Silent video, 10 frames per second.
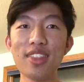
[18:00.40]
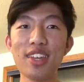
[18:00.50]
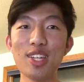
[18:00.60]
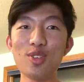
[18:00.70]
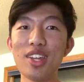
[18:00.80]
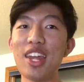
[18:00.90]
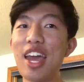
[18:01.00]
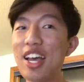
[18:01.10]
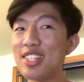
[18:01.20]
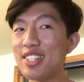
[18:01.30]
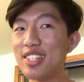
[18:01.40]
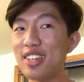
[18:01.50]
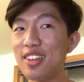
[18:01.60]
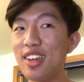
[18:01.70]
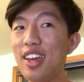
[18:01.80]
that the internet hasn't
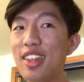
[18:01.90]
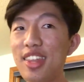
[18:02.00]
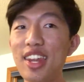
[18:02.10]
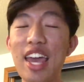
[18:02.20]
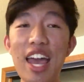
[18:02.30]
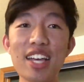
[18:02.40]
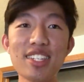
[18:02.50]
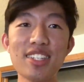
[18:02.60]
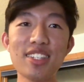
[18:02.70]
seen than it has